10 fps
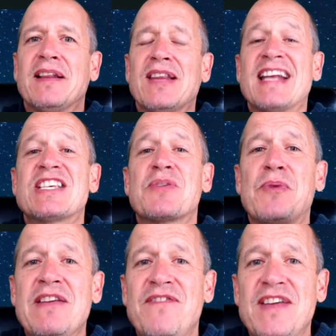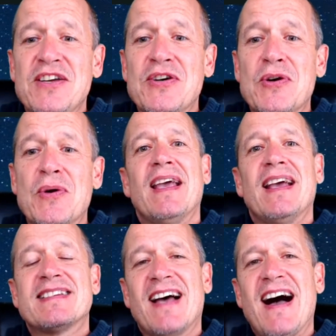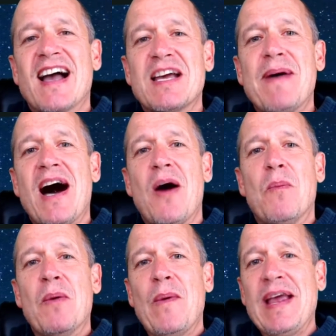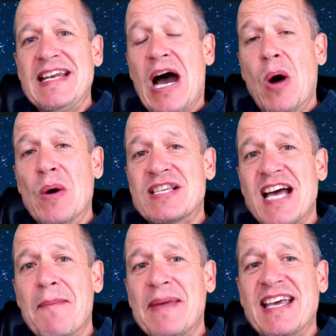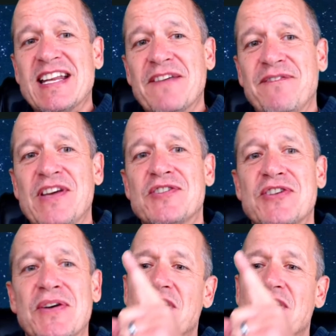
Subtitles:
Let's review and talk about what we know is coming into the future.